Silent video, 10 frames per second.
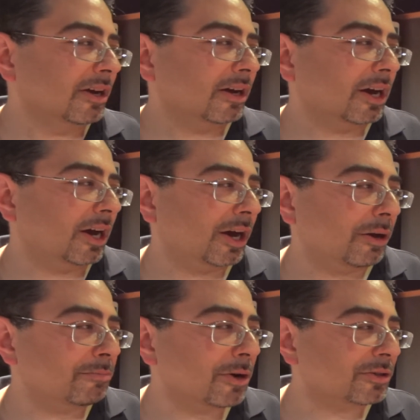
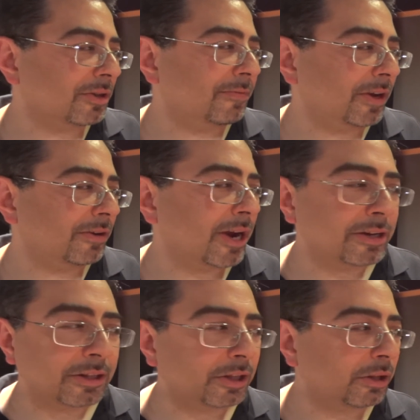mostly figure 8
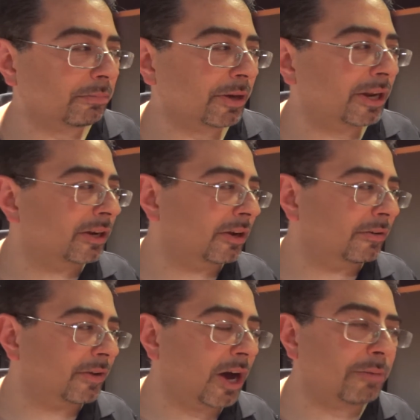and a little bit
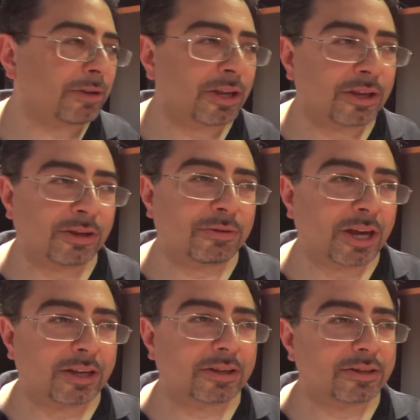of Omni, you
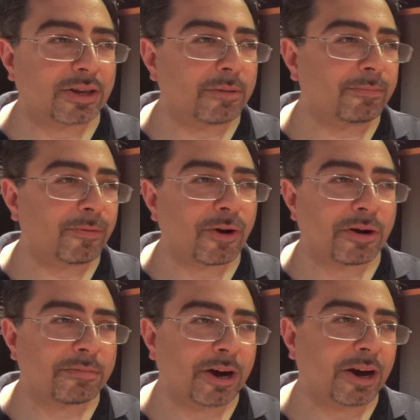get some
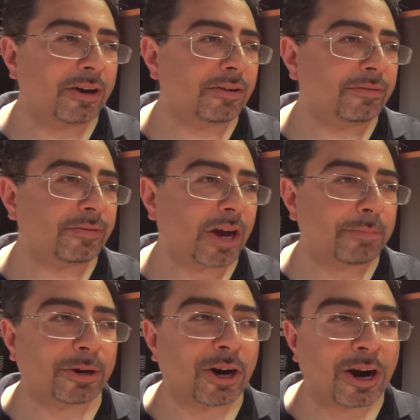form of
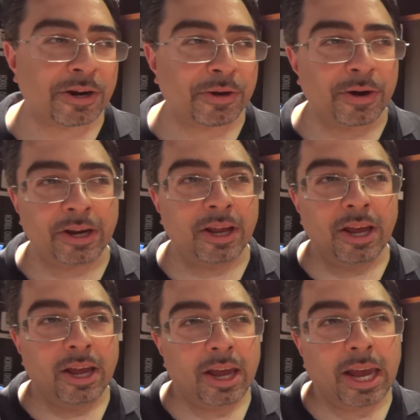hypercardioid.
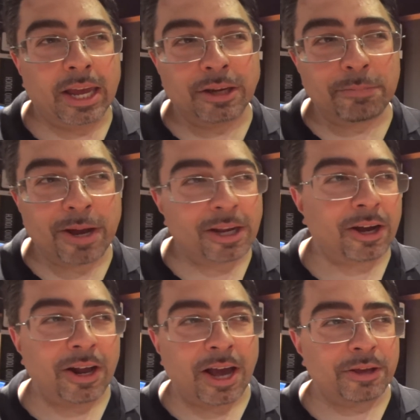And depending
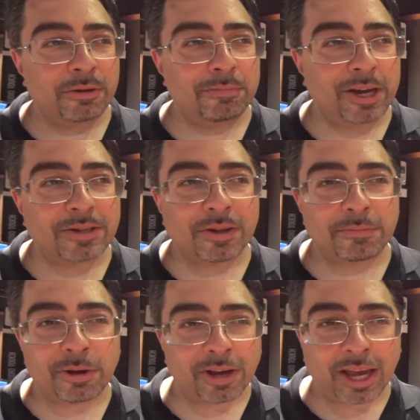on how you mix them,
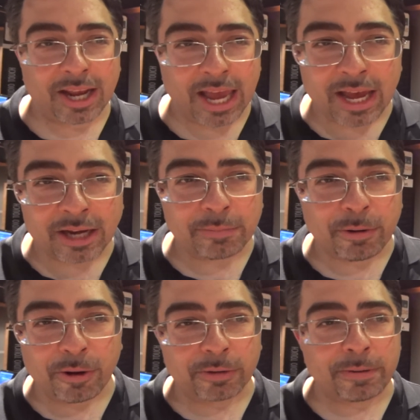you can get any
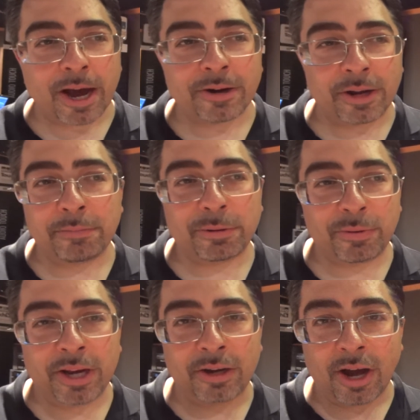polar pattern in
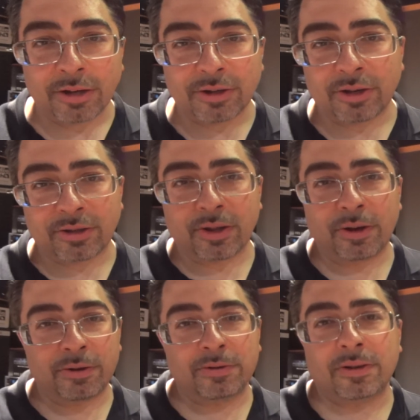between, not just
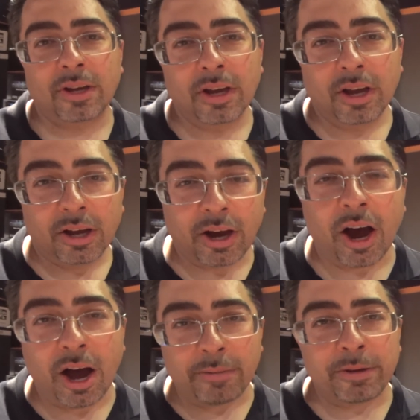those
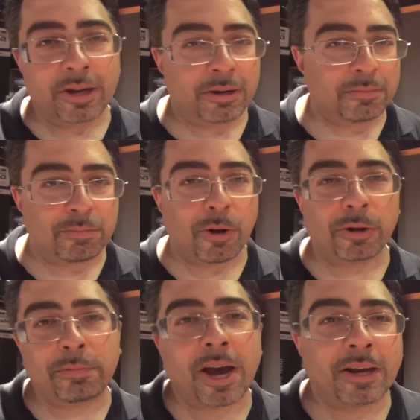common
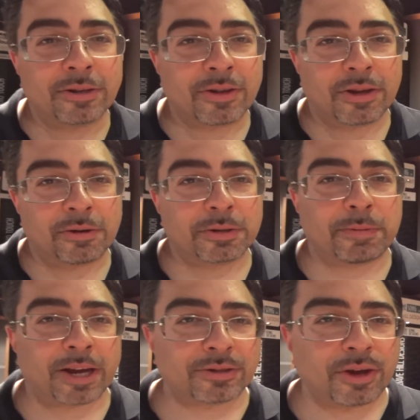polar patterns that you
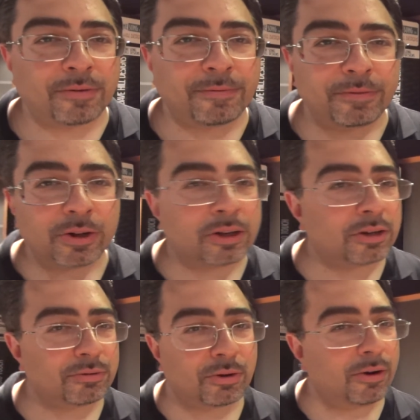expect. So you have full
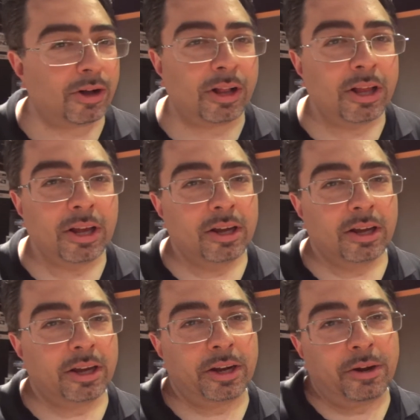control.
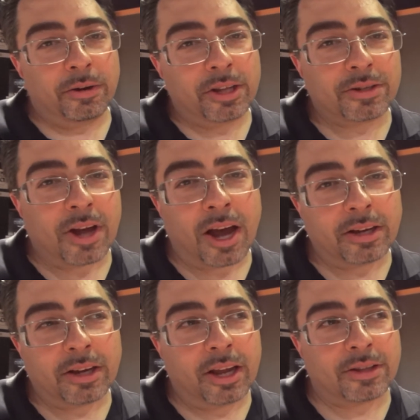It's not
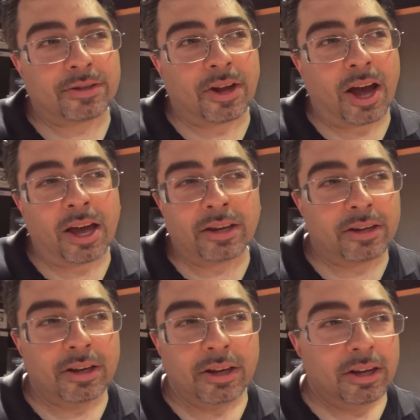
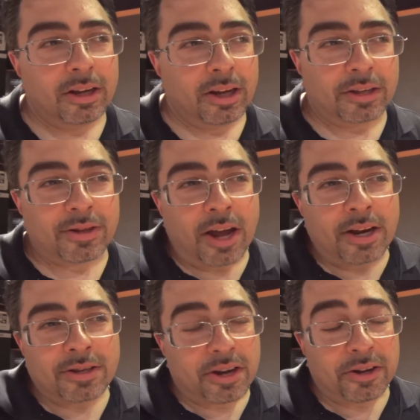
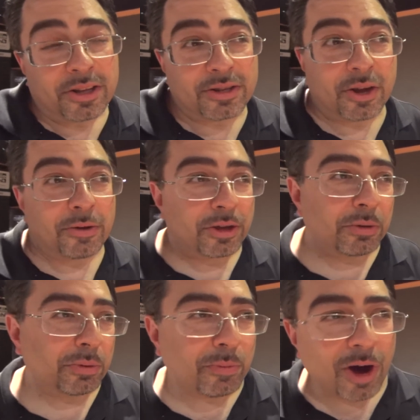necessarily so that
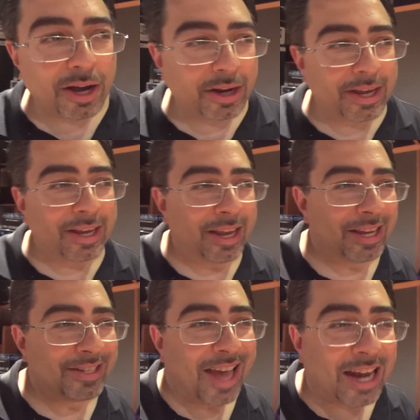you would want a
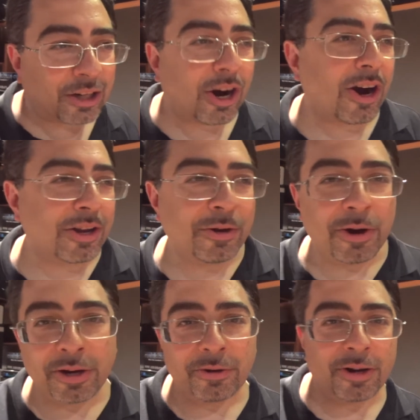exact
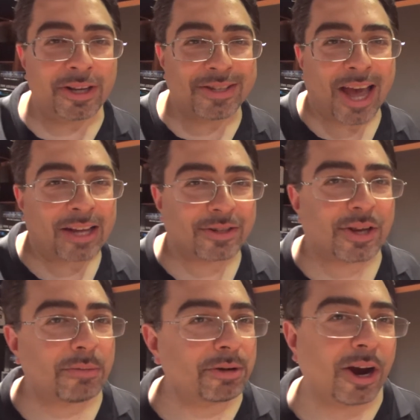cardioid or an exact
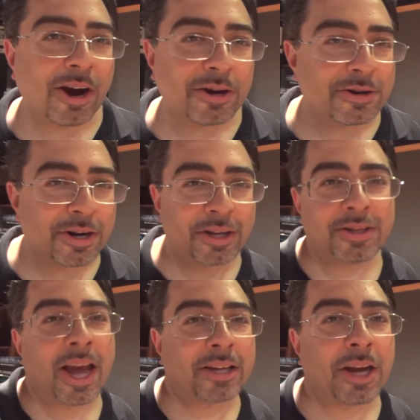subcard or an
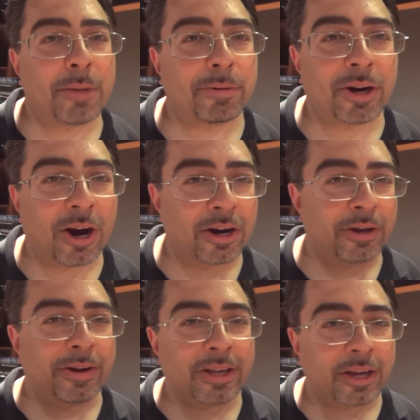exact
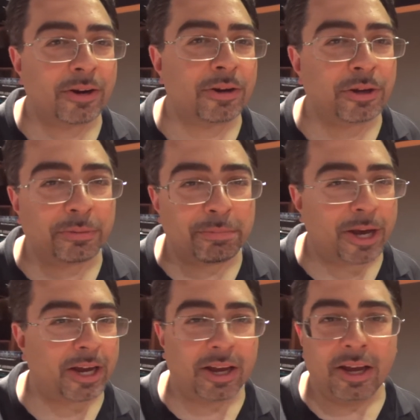hypercardioid. Here you can pick